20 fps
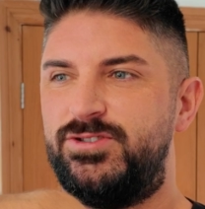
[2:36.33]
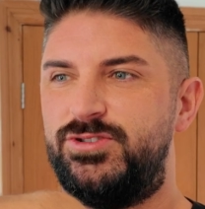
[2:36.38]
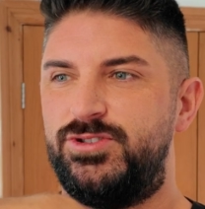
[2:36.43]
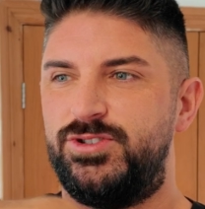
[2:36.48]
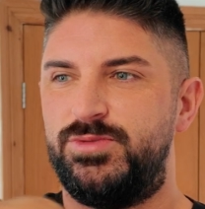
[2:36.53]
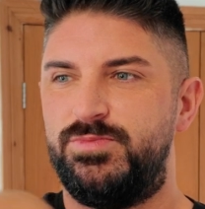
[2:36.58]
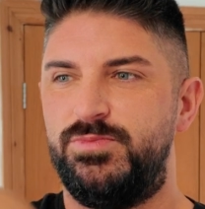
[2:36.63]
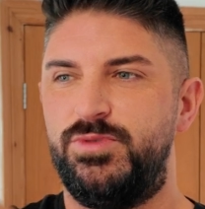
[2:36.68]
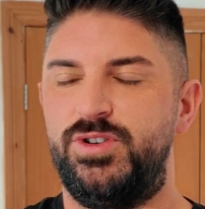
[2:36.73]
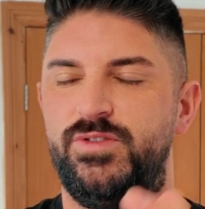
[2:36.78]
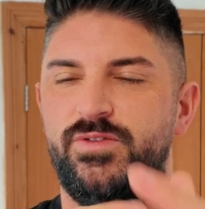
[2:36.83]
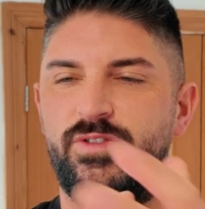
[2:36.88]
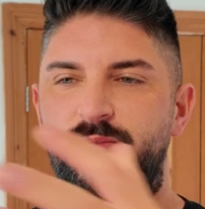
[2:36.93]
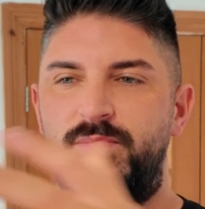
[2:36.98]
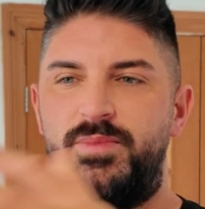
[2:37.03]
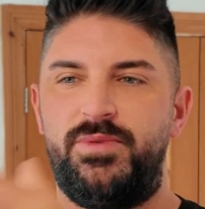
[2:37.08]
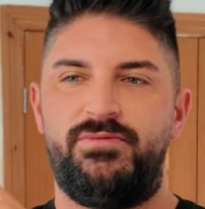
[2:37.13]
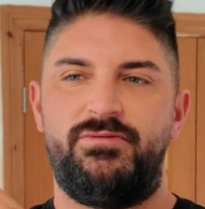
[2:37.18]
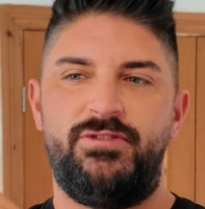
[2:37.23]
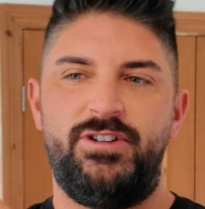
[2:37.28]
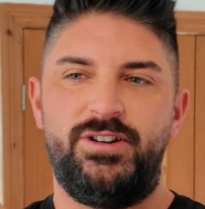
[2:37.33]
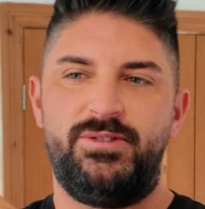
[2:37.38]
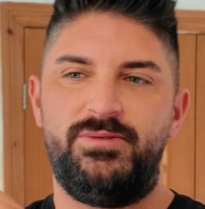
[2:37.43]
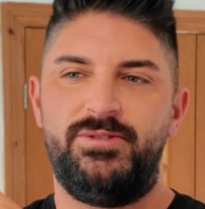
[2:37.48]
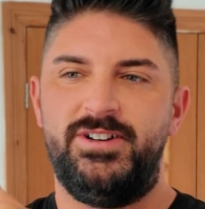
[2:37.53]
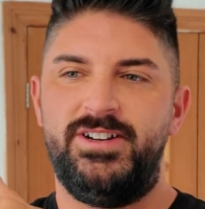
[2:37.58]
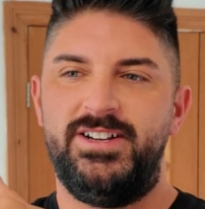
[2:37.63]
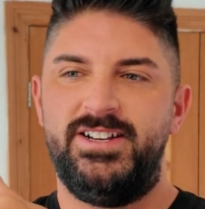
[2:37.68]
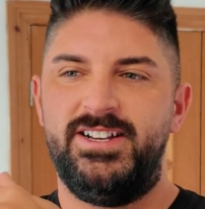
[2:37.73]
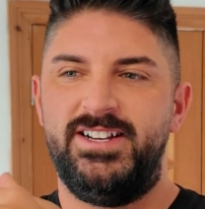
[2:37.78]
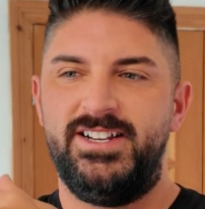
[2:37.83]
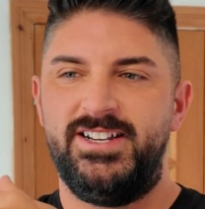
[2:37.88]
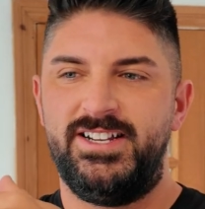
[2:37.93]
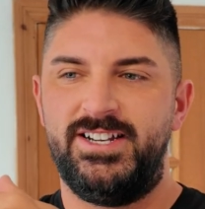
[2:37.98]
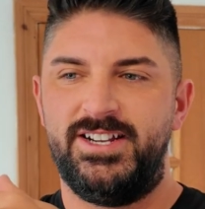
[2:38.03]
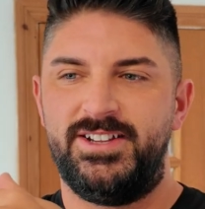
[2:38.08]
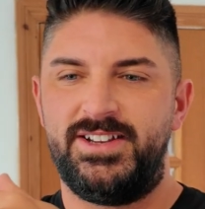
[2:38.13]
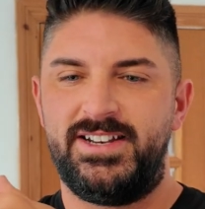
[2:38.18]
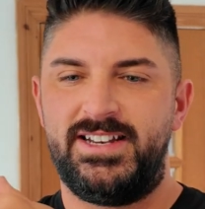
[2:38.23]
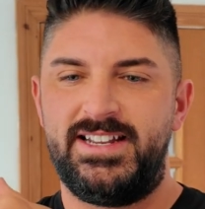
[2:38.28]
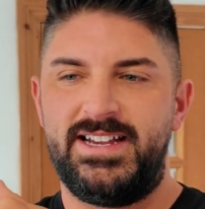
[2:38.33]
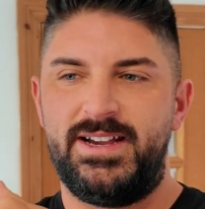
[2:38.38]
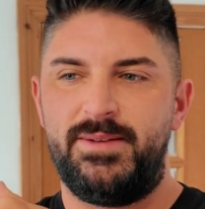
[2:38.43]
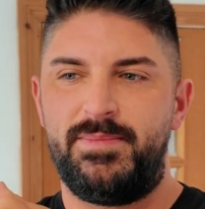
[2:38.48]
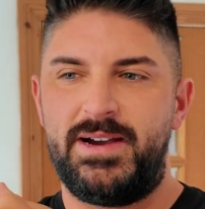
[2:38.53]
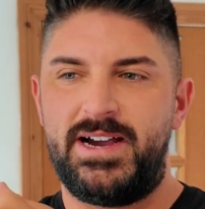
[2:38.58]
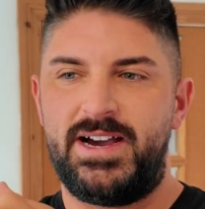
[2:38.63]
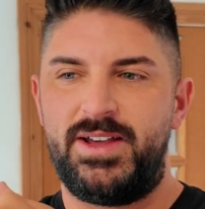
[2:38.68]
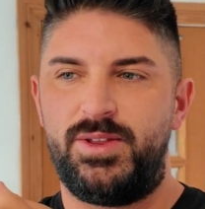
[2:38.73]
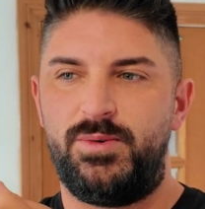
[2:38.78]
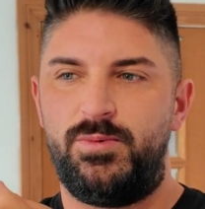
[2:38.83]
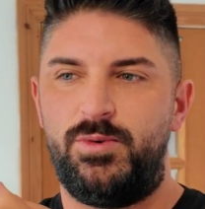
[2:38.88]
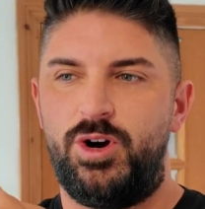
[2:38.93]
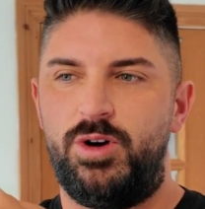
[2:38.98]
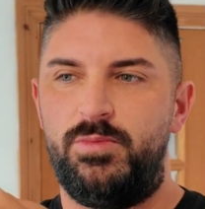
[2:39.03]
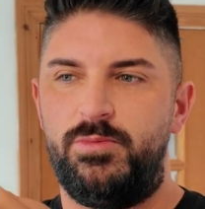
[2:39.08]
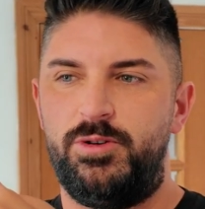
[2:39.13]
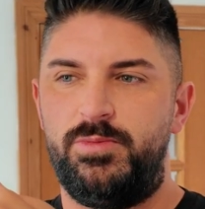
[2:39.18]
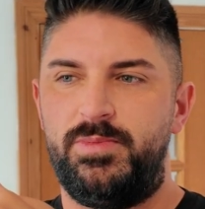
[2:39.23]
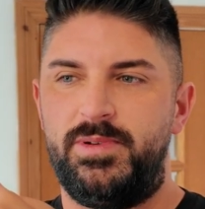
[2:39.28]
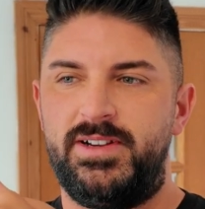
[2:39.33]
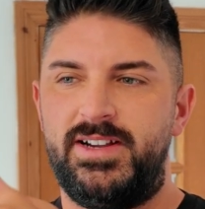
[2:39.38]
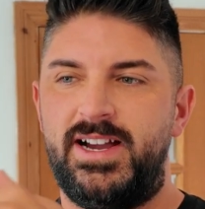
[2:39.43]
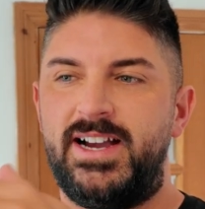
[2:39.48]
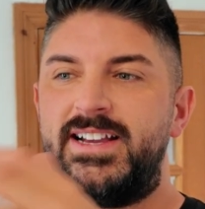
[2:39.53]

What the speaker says: to just move up through, you know, the later part of the warm-up.